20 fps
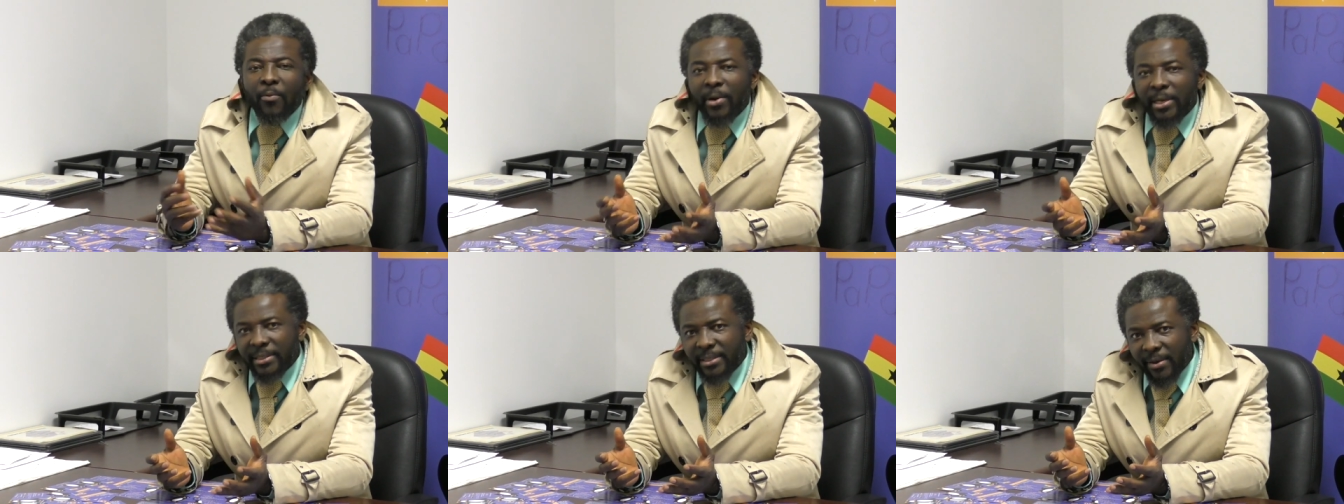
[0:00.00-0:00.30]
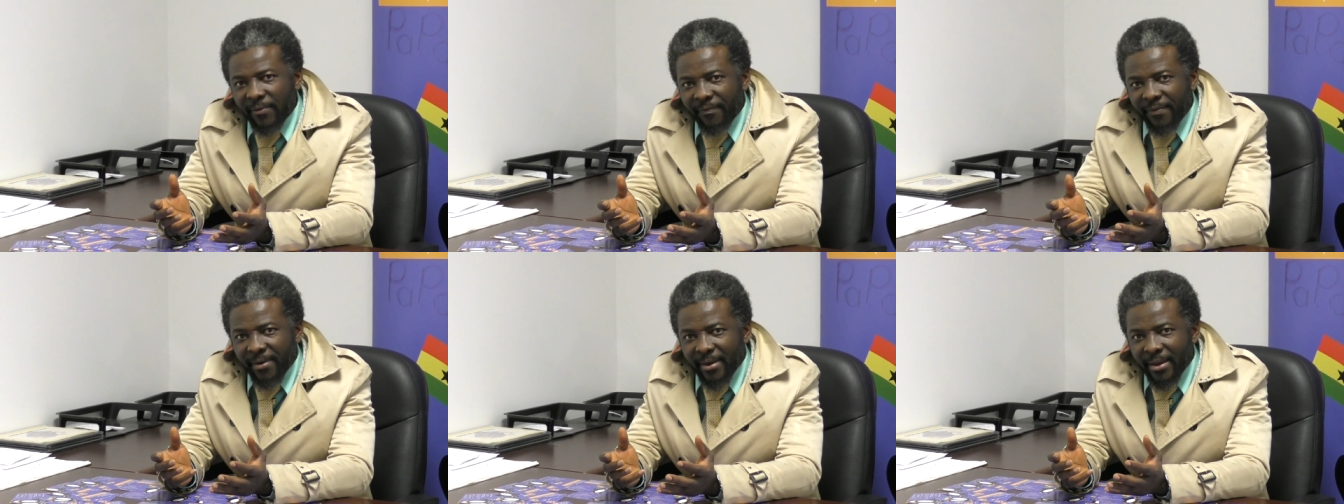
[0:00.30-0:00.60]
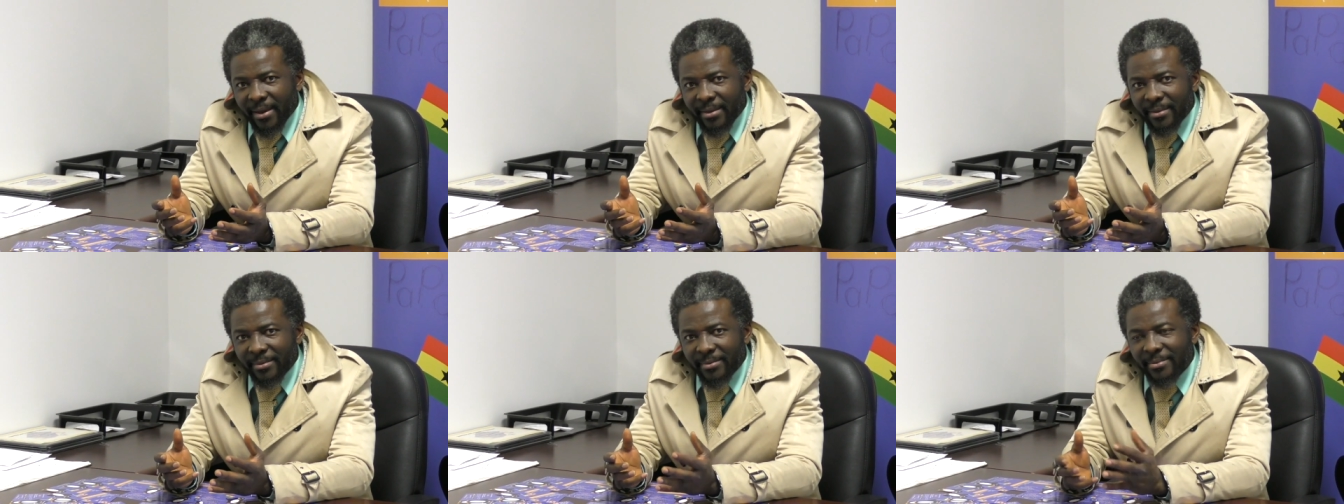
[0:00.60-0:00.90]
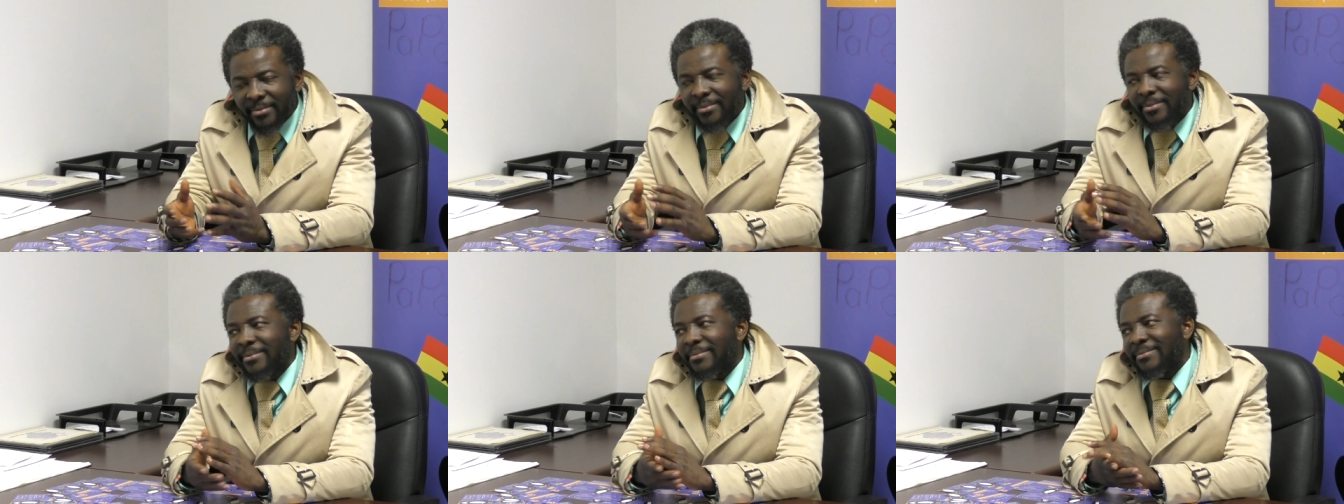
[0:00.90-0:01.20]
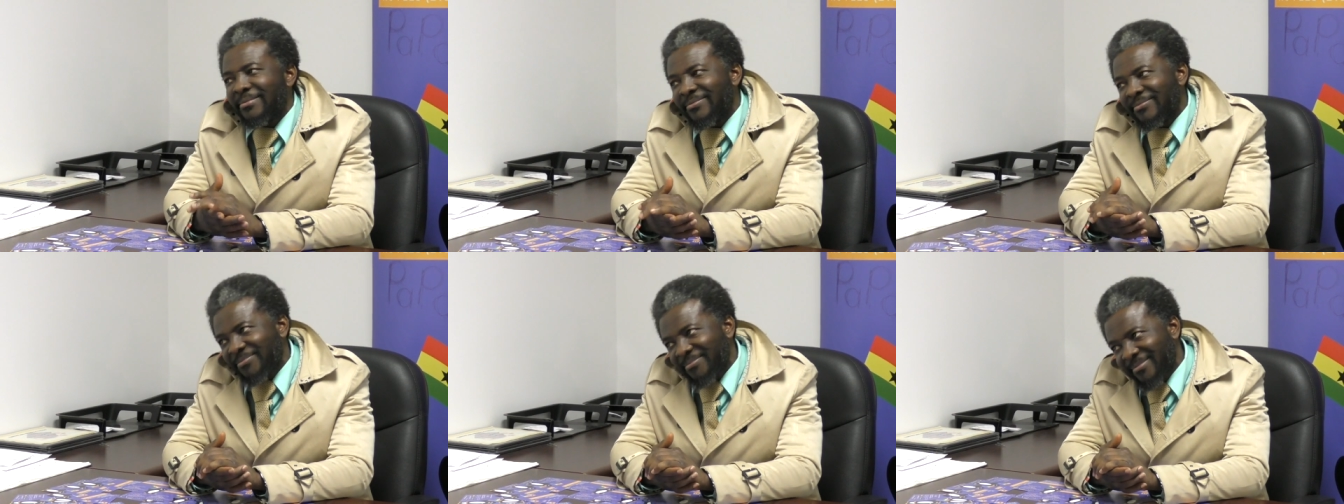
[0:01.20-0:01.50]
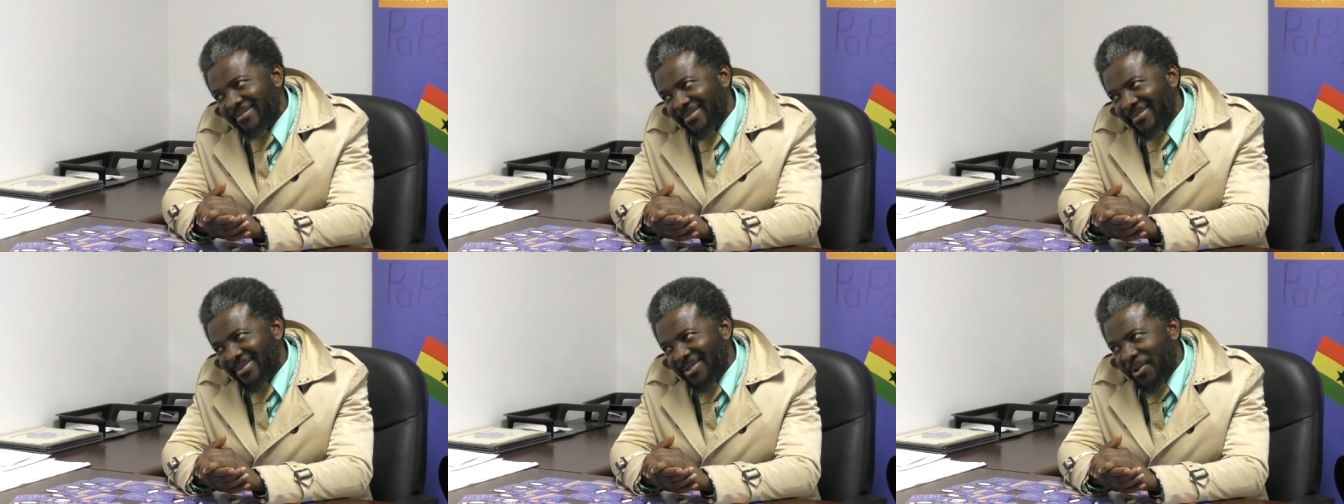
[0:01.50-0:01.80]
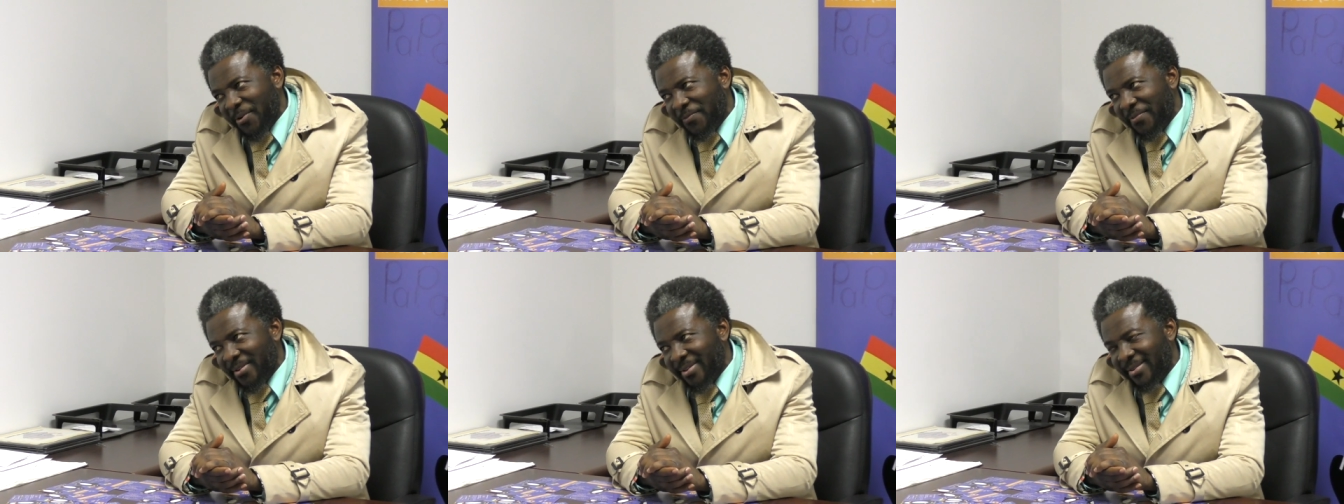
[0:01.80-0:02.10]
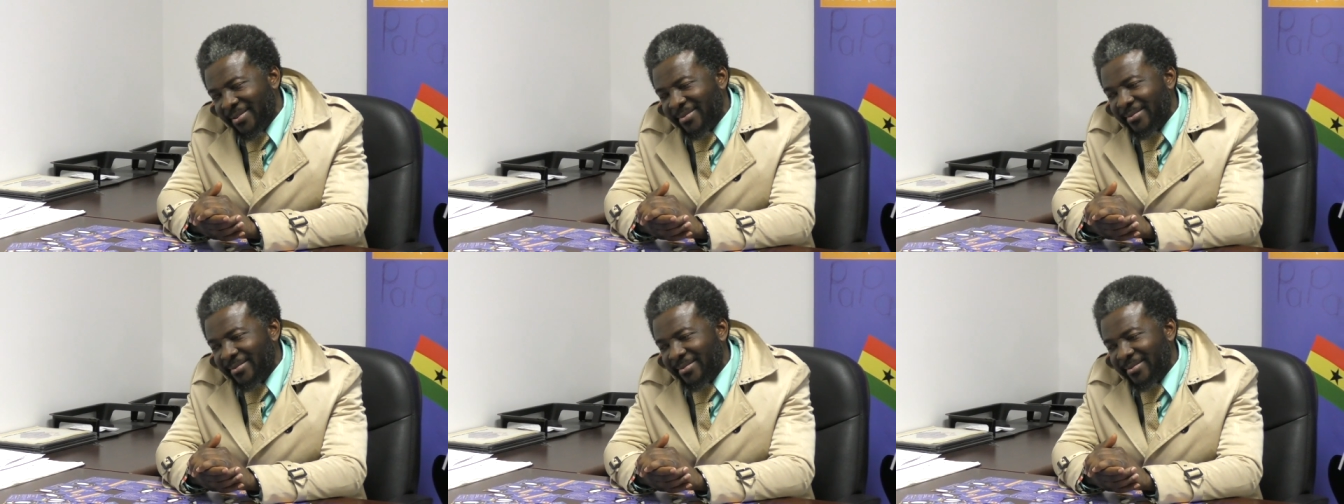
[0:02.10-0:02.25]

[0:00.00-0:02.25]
West Africa. Go to.